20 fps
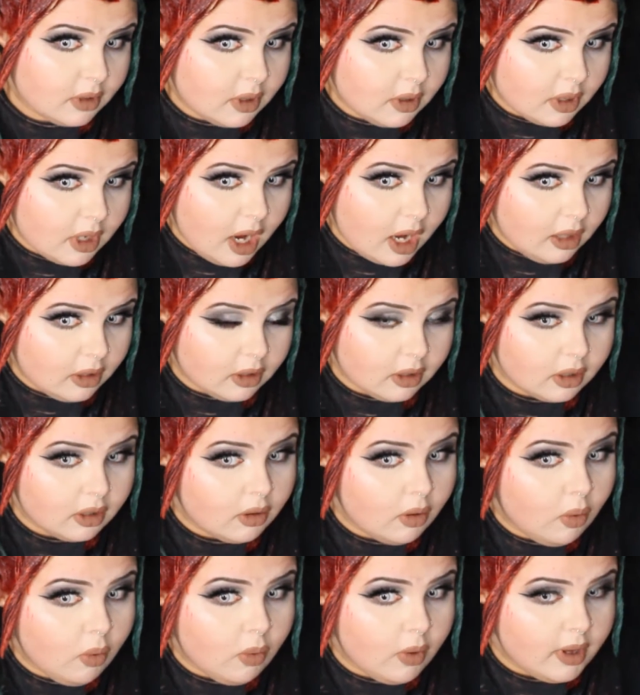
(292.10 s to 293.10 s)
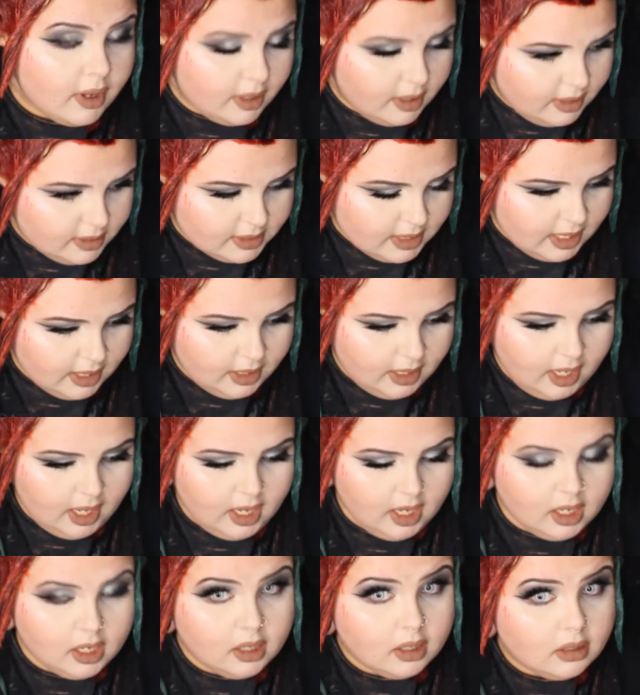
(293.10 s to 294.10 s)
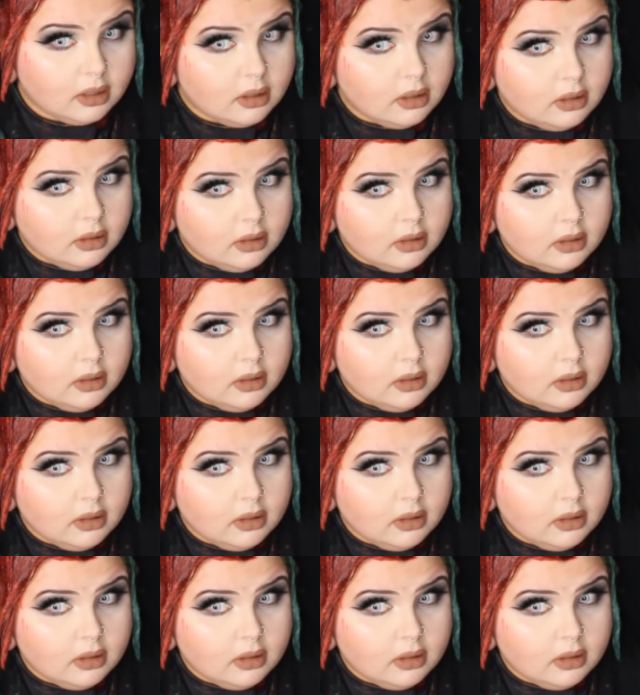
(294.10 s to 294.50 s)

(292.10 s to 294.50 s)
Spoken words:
color on as I can